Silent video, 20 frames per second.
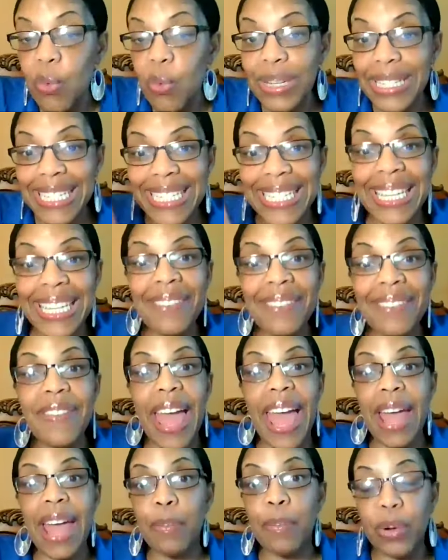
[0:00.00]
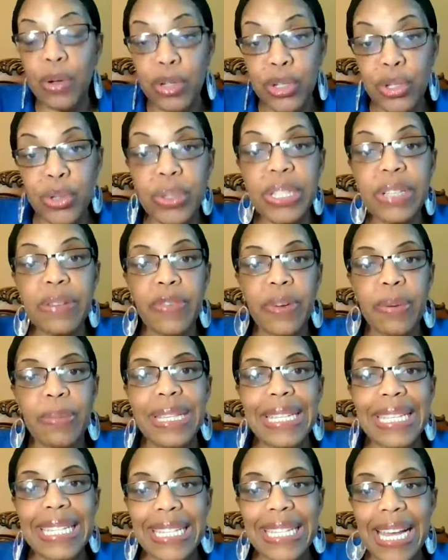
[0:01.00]
receive and produce it
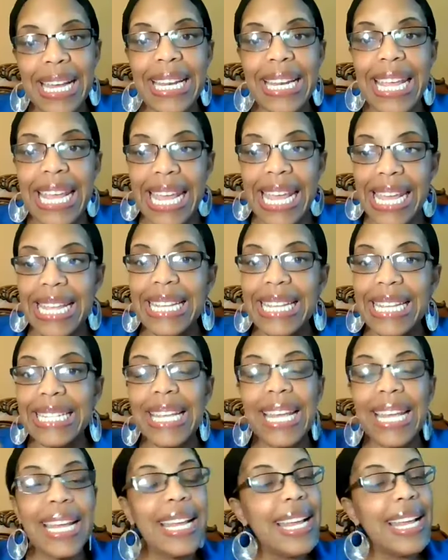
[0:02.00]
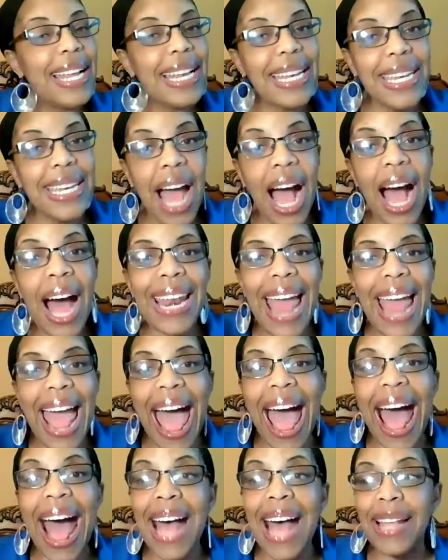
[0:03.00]
from the sun is not
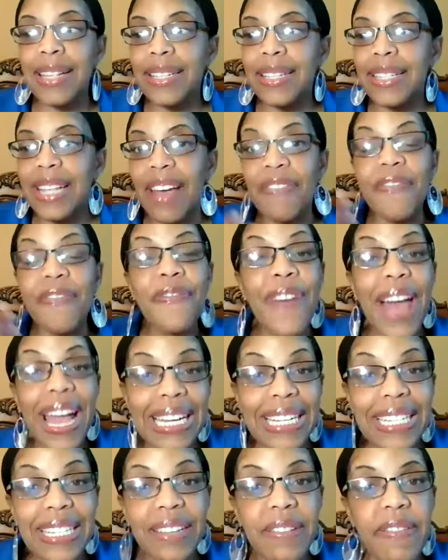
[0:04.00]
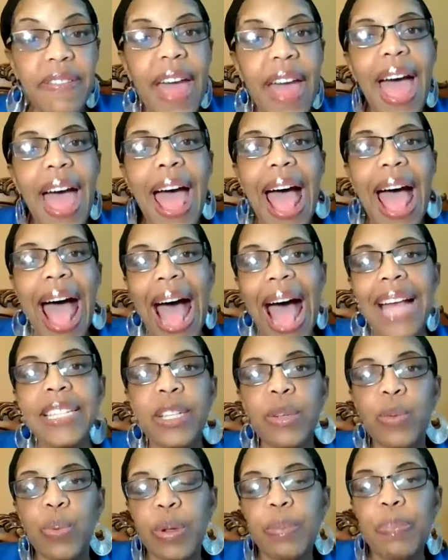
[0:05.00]
as effective
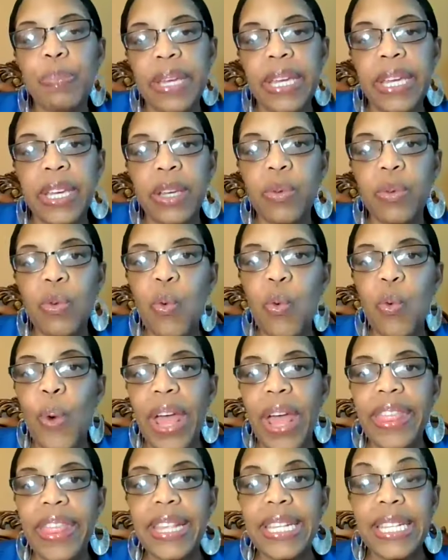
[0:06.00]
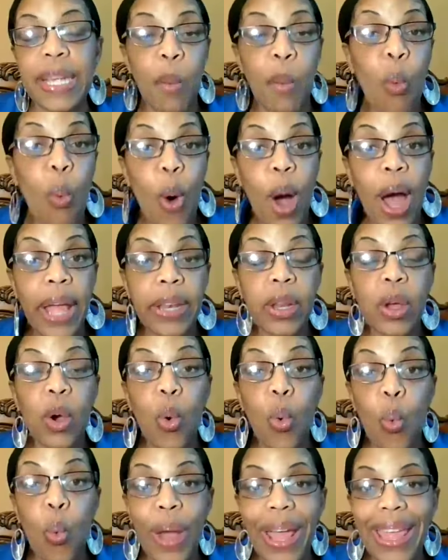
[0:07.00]
as it would be with
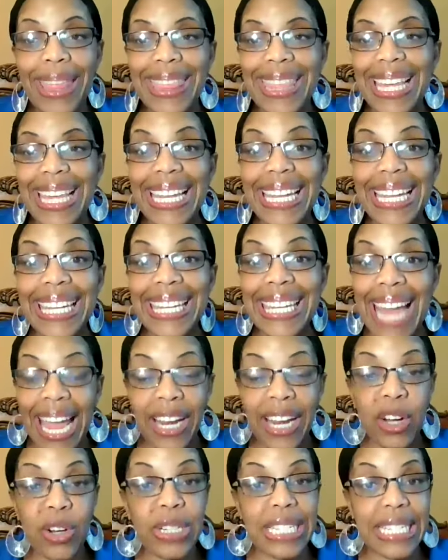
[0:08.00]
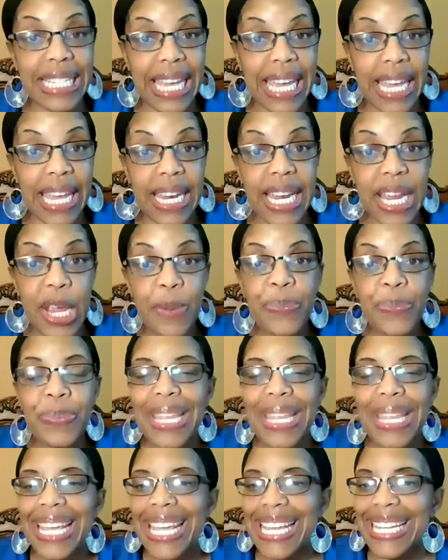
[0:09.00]
someone with lighter skin.
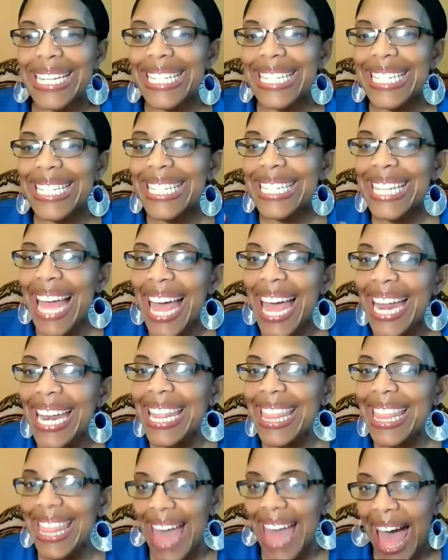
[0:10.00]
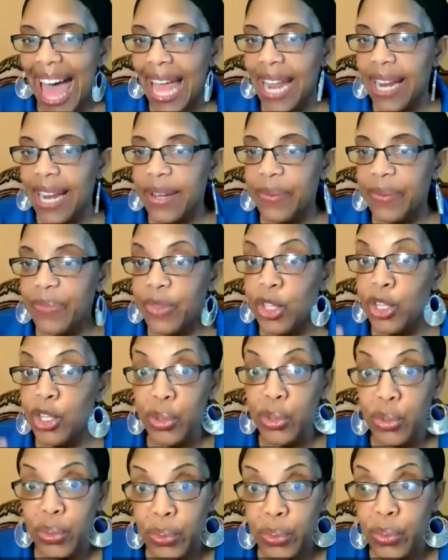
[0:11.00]
It's said that
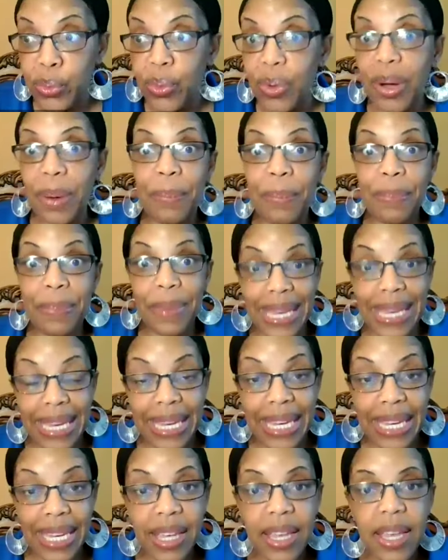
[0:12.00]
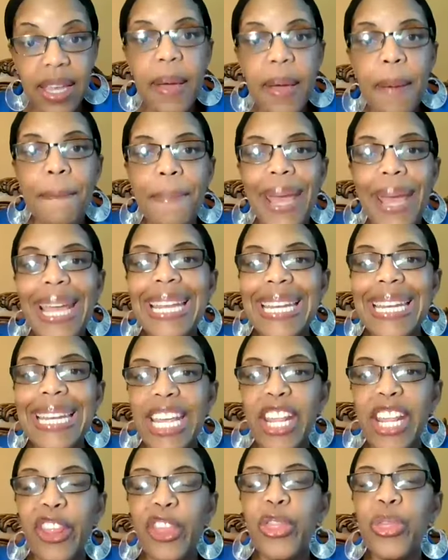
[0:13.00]
you, me, may
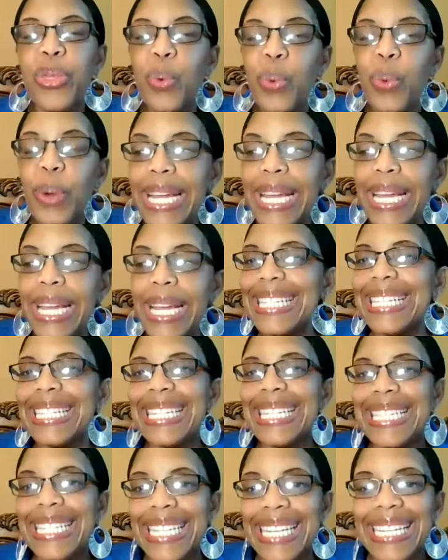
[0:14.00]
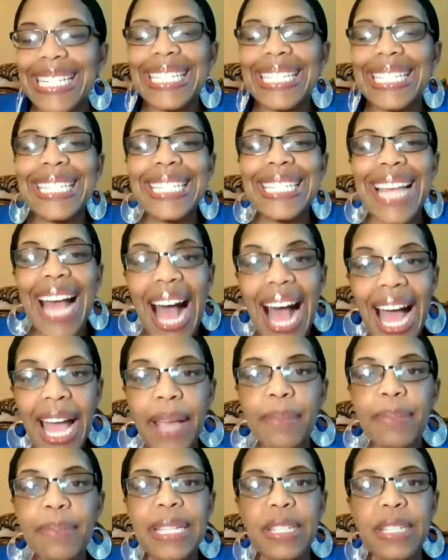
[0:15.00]
need three to six
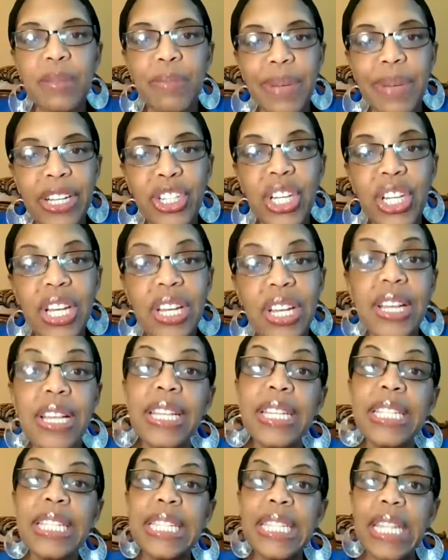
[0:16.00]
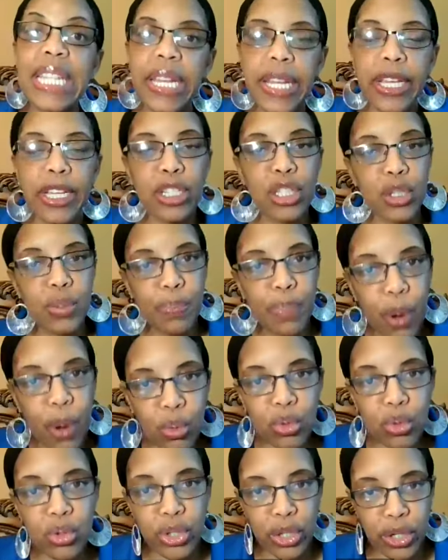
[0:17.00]
times as much sun
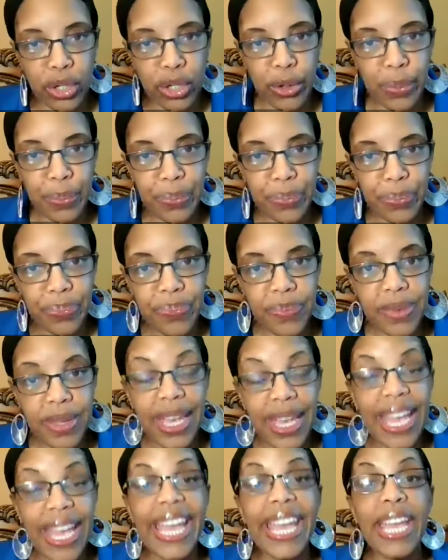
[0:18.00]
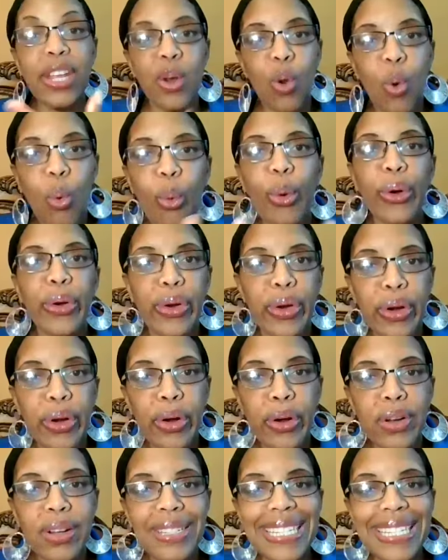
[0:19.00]
exposure in
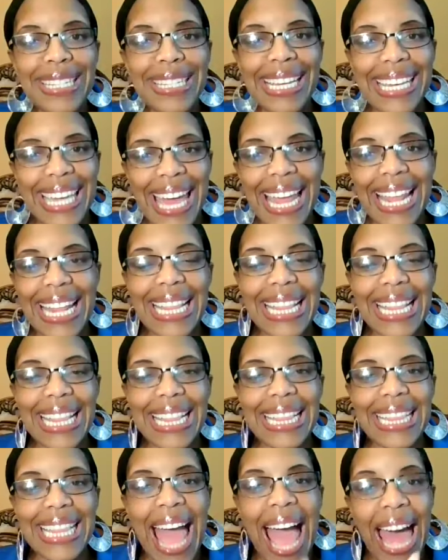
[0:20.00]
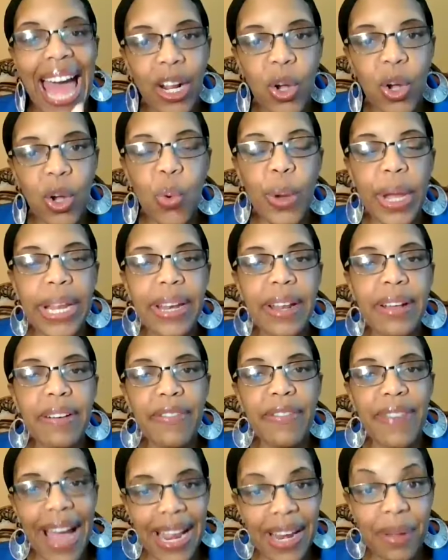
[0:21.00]
order to get
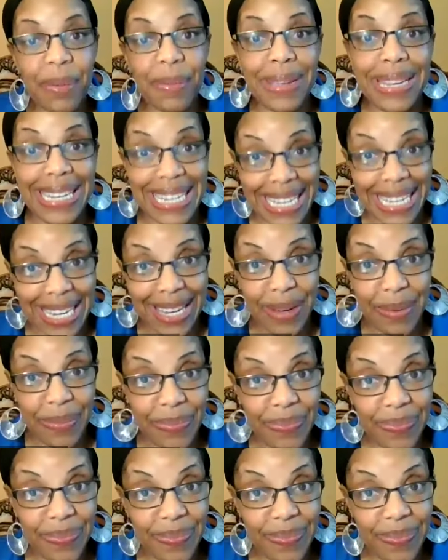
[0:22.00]
adequate vitamin D.